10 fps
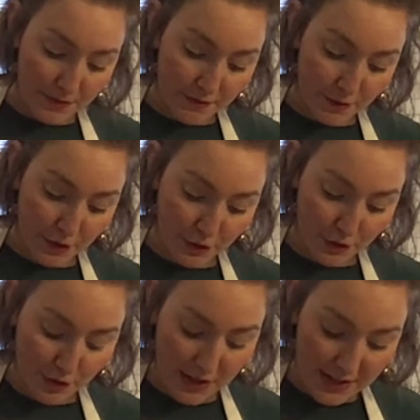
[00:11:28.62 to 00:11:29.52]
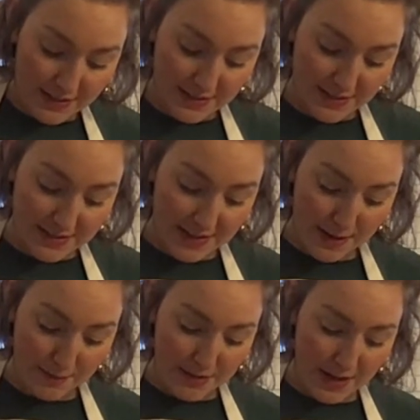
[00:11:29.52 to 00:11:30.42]
vertical cuts the
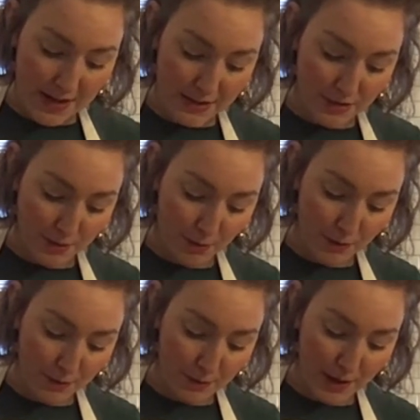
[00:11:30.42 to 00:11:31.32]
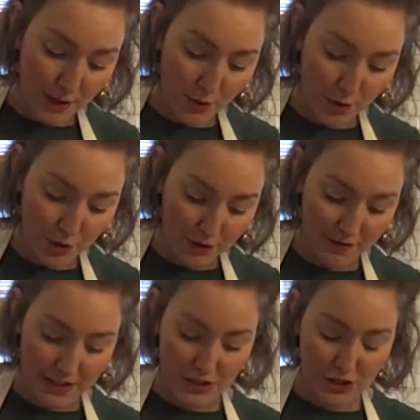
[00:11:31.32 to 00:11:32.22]
same size. So I'm going for about 1/4 of
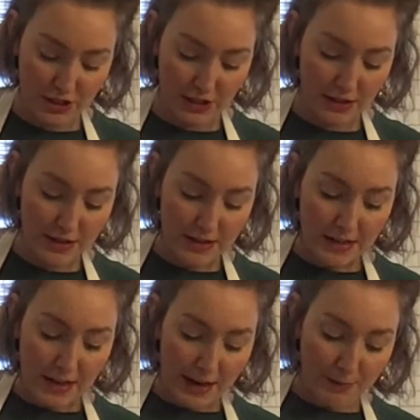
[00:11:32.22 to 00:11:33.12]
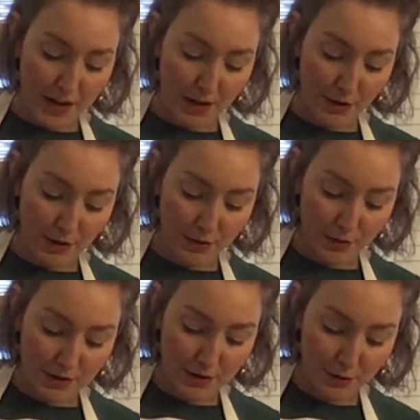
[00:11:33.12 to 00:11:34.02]
an inch here. I'm not going
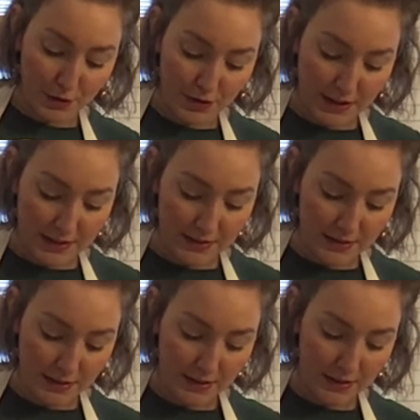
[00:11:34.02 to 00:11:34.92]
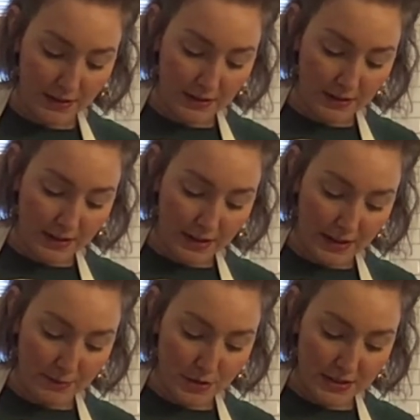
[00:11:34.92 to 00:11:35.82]
through to the root end,
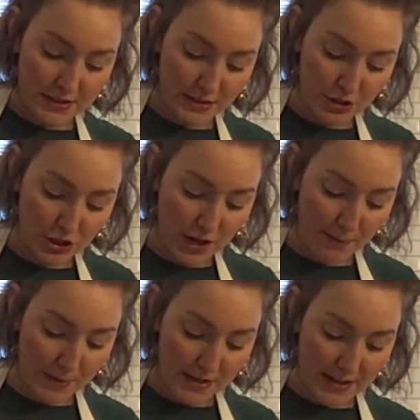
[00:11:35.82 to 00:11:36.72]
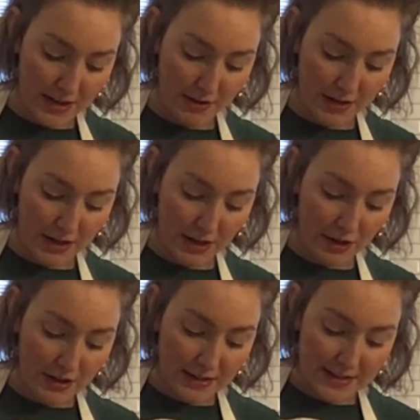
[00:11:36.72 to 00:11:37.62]
and I'm just chopping down here.
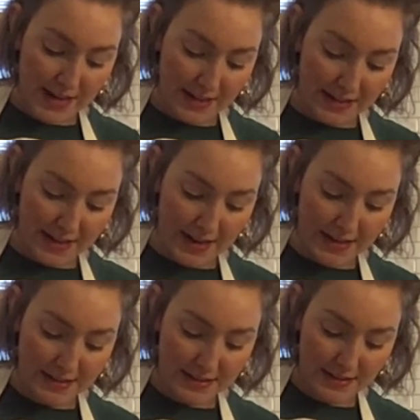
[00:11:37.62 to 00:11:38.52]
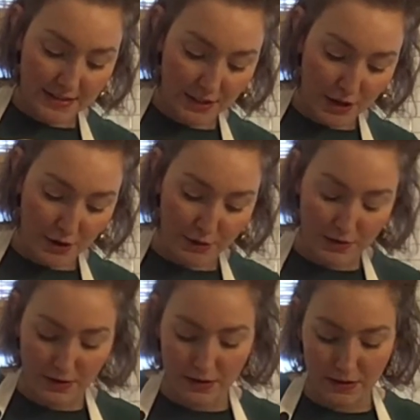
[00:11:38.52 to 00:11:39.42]
Take it nice and slow
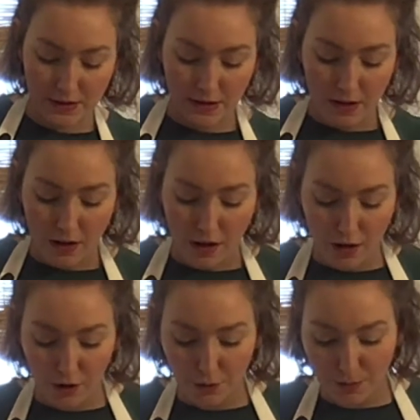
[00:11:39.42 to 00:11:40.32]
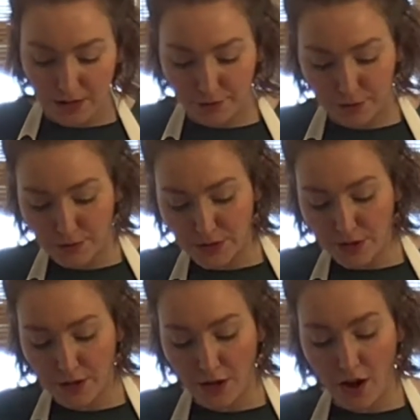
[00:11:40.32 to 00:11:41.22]
all the way through
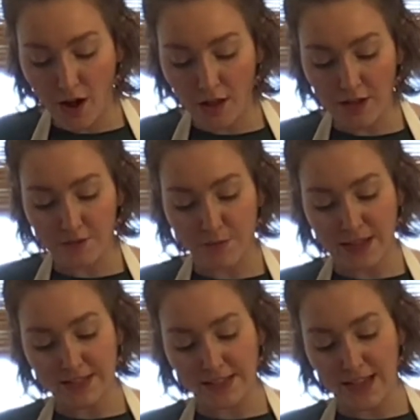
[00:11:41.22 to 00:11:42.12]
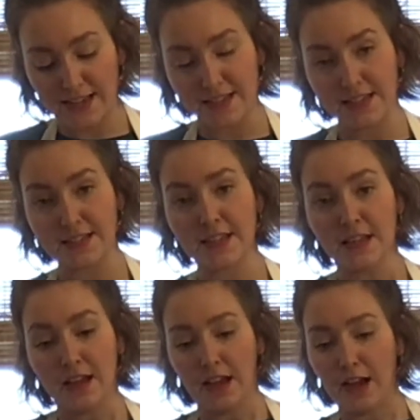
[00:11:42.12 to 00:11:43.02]
so that all of my slices,
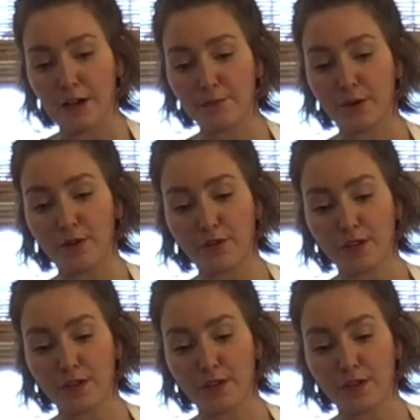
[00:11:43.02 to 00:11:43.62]
both